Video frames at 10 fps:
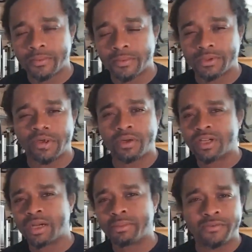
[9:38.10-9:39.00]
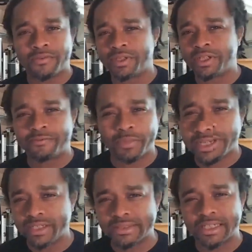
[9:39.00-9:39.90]
Don't come here for the
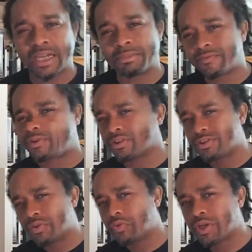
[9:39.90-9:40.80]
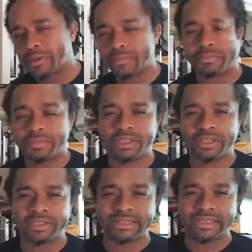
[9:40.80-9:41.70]
information. Come here for the tune up.
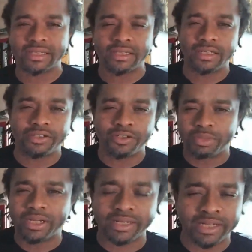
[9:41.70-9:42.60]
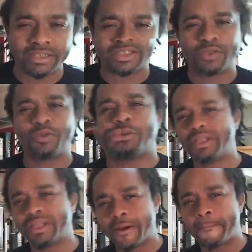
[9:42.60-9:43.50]
Because you being here is tuning me
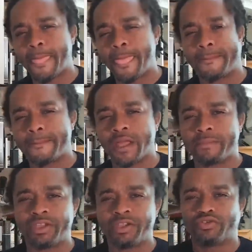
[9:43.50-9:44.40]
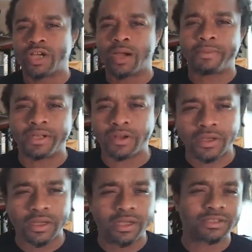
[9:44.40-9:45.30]
up. You know what I mean? You dropping it on
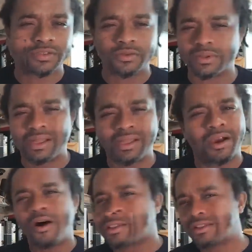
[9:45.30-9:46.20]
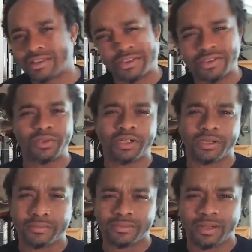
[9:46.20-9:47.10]
us is tuning. All this is a tune up.
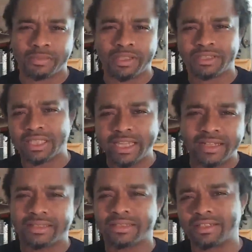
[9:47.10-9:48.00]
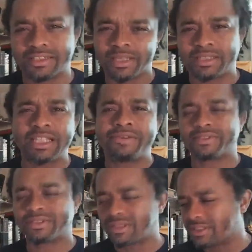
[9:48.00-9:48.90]
You know what I mean? There's layers to this, man. There's levels
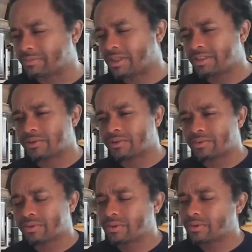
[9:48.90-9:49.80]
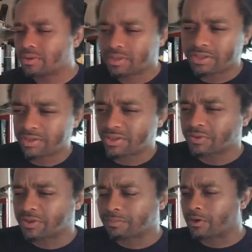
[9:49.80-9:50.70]
to this, man. So get your tune
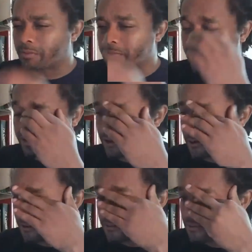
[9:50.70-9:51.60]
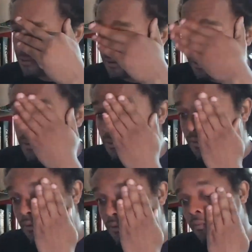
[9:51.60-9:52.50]
up on, man. Let's go.
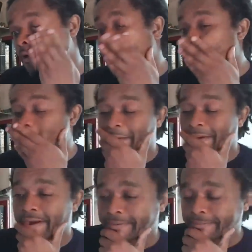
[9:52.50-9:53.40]
Man, all right.